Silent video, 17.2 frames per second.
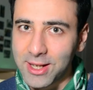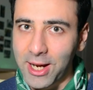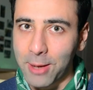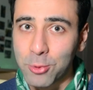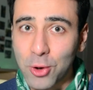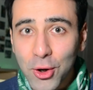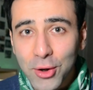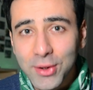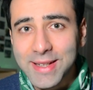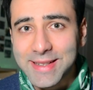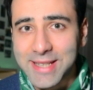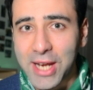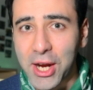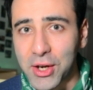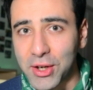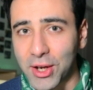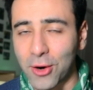I'm currently
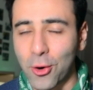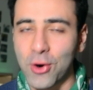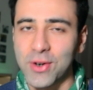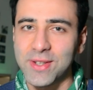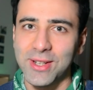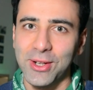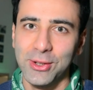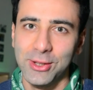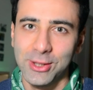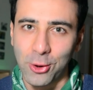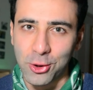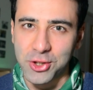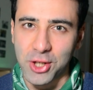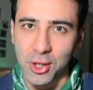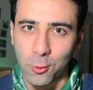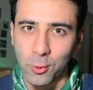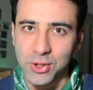taking a course on
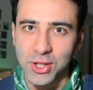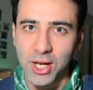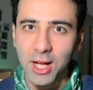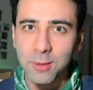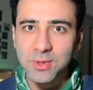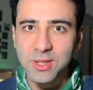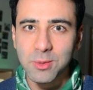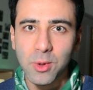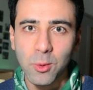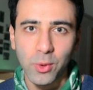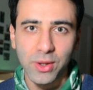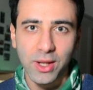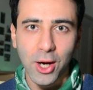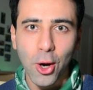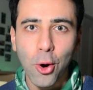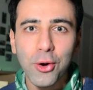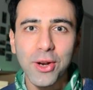Logic which helps me
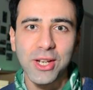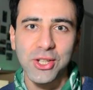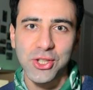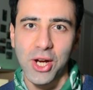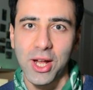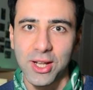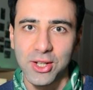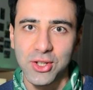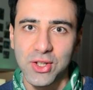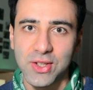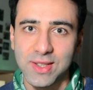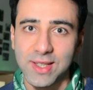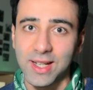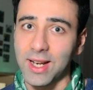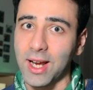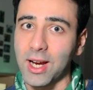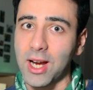with coding challenges
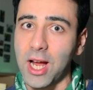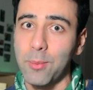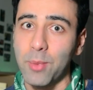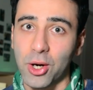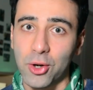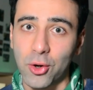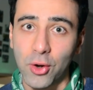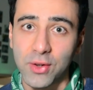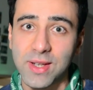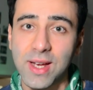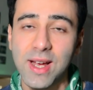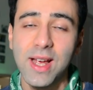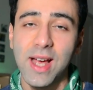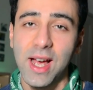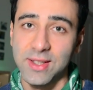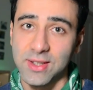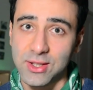that I come across
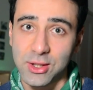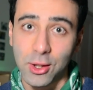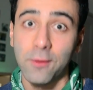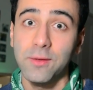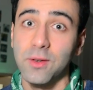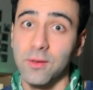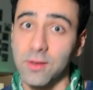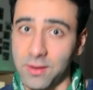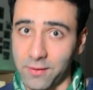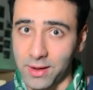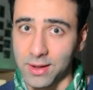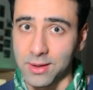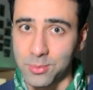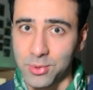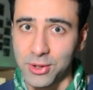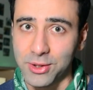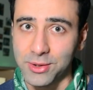as a software developer.